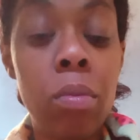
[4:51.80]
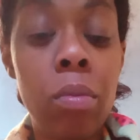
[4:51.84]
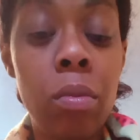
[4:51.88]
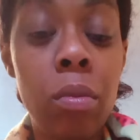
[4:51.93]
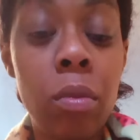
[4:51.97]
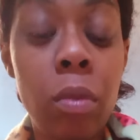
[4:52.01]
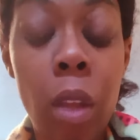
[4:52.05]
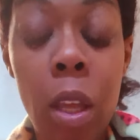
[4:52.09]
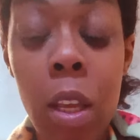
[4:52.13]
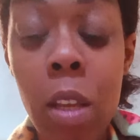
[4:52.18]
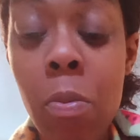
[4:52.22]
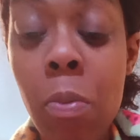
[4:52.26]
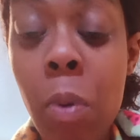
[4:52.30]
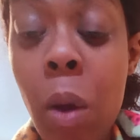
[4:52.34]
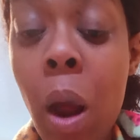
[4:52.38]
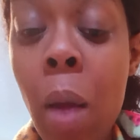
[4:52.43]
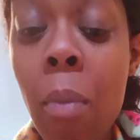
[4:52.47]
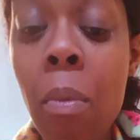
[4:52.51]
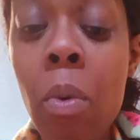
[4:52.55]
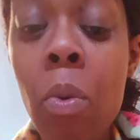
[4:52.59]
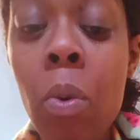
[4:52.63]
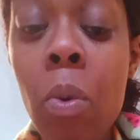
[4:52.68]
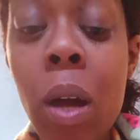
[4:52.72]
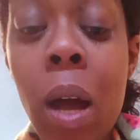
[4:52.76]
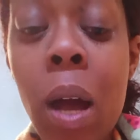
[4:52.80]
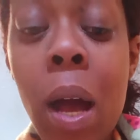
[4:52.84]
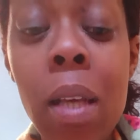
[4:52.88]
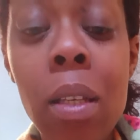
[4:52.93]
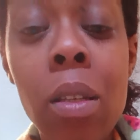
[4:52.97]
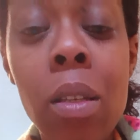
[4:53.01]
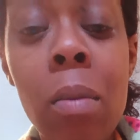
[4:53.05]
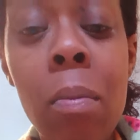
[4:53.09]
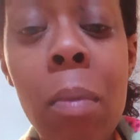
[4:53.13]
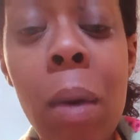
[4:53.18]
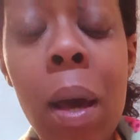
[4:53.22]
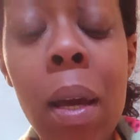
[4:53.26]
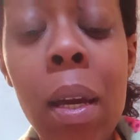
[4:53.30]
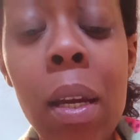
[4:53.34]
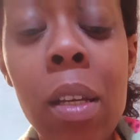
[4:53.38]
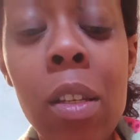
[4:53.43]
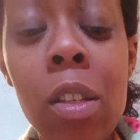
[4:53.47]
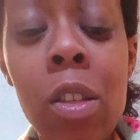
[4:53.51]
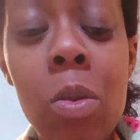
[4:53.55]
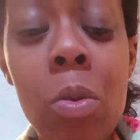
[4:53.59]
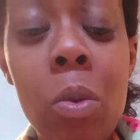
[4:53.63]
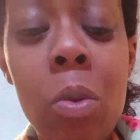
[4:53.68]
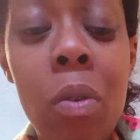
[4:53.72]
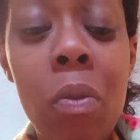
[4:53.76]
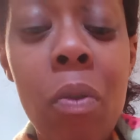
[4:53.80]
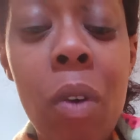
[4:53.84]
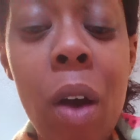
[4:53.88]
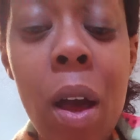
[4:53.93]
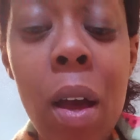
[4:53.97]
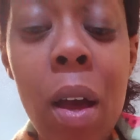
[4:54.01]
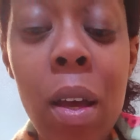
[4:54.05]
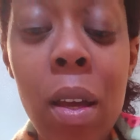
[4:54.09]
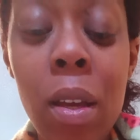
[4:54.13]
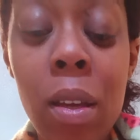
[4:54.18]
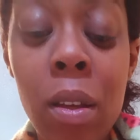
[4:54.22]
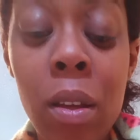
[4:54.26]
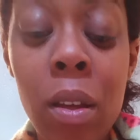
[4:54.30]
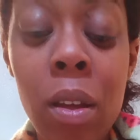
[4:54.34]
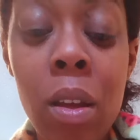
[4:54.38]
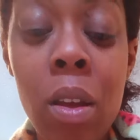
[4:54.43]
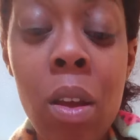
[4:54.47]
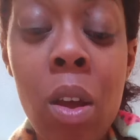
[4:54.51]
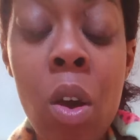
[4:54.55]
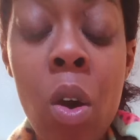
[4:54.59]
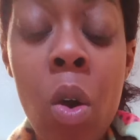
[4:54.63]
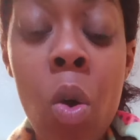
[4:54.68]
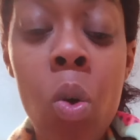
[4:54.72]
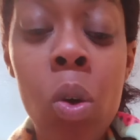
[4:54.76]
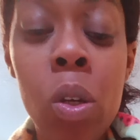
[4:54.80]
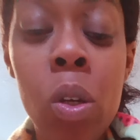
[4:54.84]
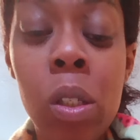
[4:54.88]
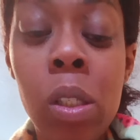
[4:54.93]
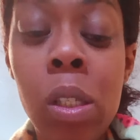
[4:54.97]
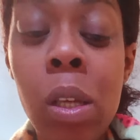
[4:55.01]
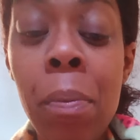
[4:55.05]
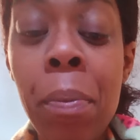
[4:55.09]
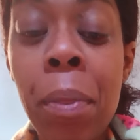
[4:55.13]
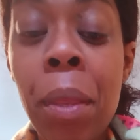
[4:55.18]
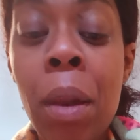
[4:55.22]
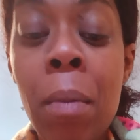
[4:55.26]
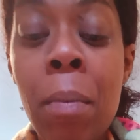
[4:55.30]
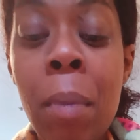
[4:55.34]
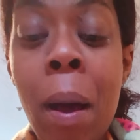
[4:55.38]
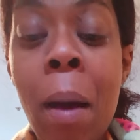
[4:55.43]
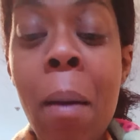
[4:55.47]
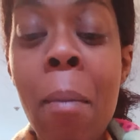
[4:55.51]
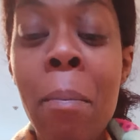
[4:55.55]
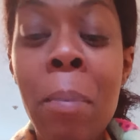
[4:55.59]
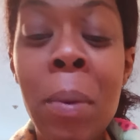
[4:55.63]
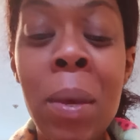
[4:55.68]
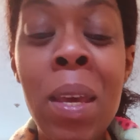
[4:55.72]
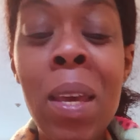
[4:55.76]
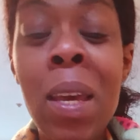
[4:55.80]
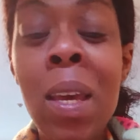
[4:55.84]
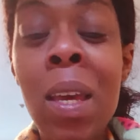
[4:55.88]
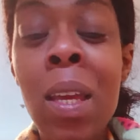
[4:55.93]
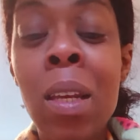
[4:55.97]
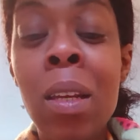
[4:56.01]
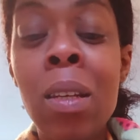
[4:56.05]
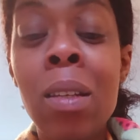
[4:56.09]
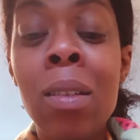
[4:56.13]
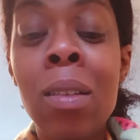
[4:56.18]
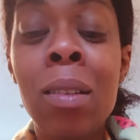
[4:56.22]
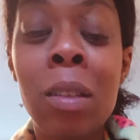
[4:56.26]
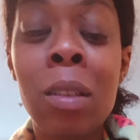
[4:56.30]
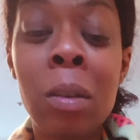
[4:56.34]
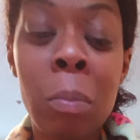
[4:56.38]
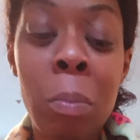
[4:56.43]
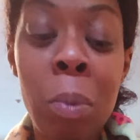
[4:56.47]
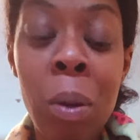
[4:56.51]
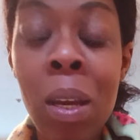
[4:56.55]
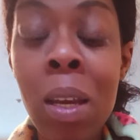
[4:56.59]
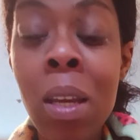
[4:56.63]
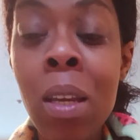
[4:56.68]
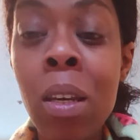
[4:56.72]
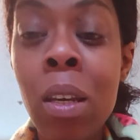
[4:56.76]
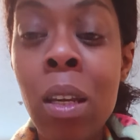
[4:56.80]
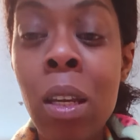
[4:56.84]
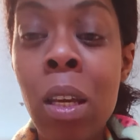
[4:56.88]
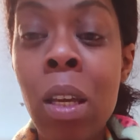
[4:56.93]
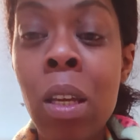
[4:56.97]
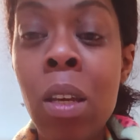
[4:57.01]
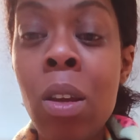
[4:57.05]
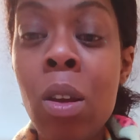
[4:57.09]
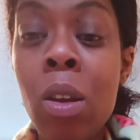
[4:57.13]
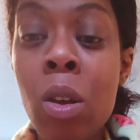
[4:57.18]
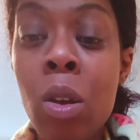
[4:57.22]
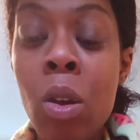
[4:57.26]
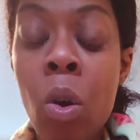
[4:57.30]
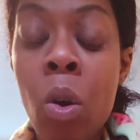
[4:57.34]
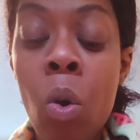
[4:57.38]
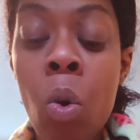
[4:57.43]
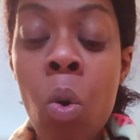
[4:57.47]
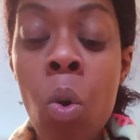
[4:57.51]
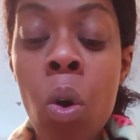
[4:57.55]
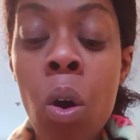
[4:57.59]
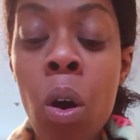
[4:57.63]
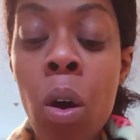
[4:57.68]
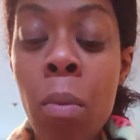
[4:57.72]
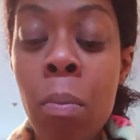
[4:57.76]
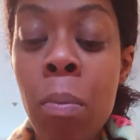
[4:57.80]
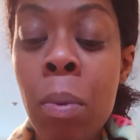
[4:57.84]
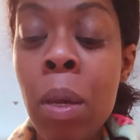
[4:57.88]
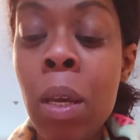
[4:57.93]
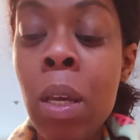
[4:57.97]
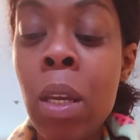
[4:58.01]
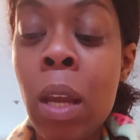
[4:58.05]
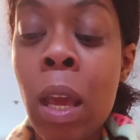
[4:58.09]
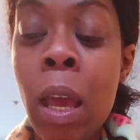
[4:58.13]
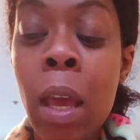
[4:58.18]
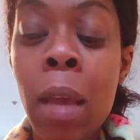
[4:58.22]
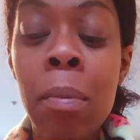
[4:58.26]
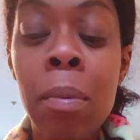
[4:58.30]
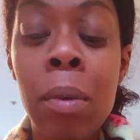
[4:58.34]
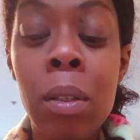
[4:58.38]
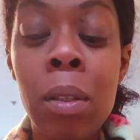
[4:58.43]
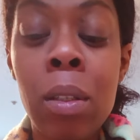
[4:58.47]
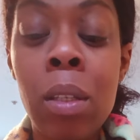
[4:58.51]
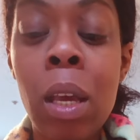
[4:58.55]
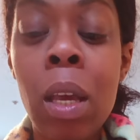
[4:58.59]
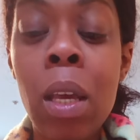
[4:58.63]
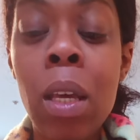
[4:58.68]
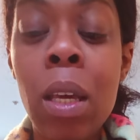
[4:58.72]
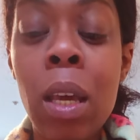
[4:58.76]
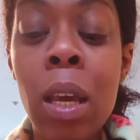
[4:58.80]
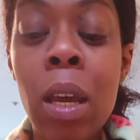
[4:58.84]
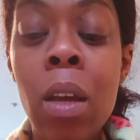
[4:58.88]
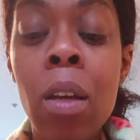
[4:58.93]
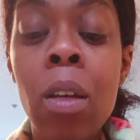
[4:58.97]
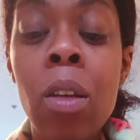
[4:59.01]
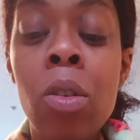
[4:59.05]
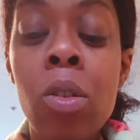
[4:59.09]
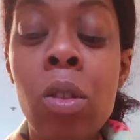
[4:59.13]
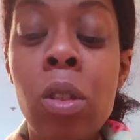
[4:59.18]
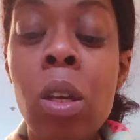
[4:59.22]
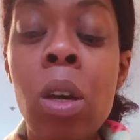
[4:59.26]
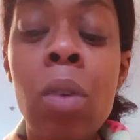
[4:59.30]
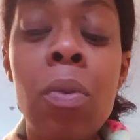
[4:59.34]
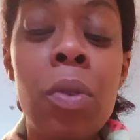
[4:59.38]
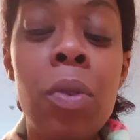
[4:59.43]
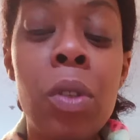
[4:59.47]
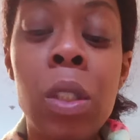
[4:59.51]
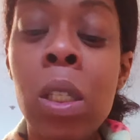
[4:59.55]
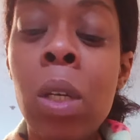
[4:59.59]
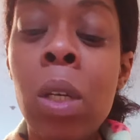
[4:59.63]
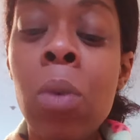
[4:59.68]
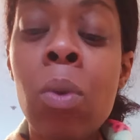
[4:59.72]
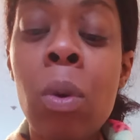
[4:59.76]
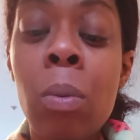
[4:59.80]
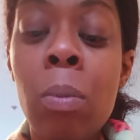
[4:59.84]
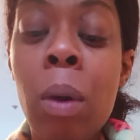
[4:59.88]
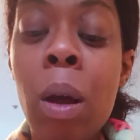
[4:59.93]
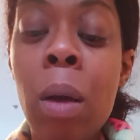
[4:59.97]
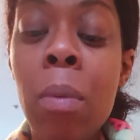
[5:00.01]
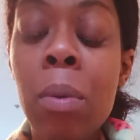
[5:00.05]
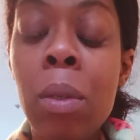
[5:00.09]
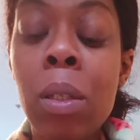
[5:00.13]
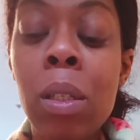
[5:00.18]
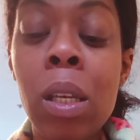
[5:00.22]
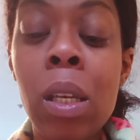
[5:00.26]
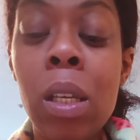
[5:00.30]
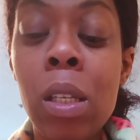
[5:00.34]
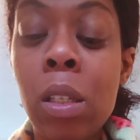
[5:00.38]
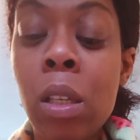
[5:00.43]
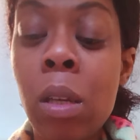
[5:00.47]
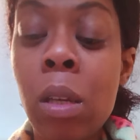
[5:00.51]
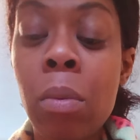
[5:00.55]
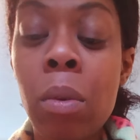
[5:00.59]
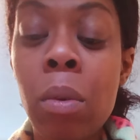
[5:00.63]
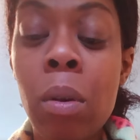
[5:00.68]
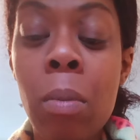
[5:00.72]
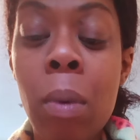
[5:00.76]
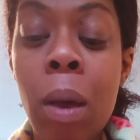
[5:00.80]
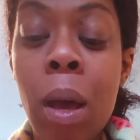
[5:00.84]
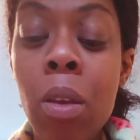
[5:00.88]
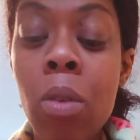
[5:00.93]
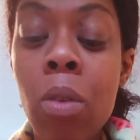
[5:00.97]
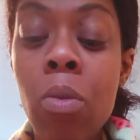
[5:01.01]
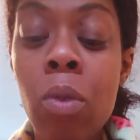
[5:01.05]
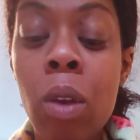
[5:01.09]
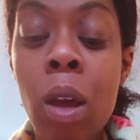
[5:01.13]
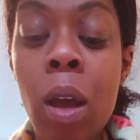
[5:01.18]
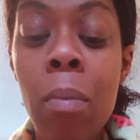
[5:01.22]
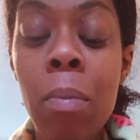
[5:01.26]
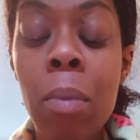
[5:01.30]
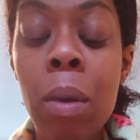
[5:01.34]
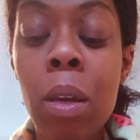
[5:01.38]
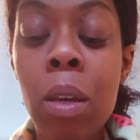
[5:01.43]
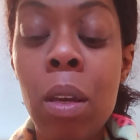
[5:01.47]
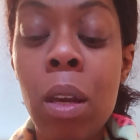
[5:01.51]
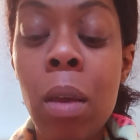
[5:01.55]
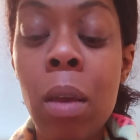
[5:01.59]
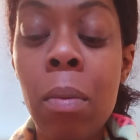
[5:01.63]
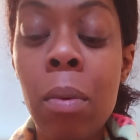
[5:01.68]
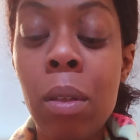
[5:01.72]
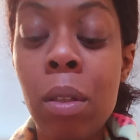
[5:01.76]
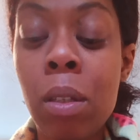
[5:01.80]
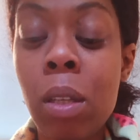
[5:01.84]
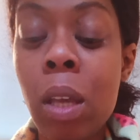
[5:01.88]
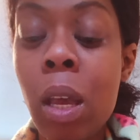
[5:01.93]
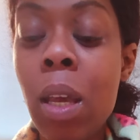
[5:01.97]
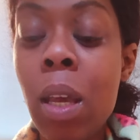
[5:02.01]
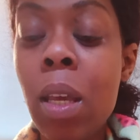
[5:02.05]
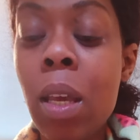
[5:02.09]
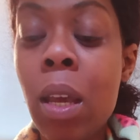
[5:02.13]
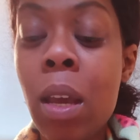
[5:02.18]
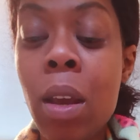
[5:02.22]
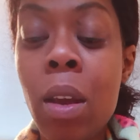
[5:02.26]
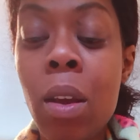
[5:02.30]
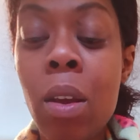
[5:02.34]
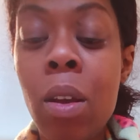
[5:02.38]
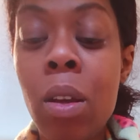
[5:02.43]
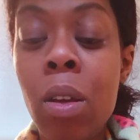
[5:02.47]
That's probably what got somebody into a fight. Or something about being dependent or being able to take care of yourself, or someone probably said something about you not being able to take care of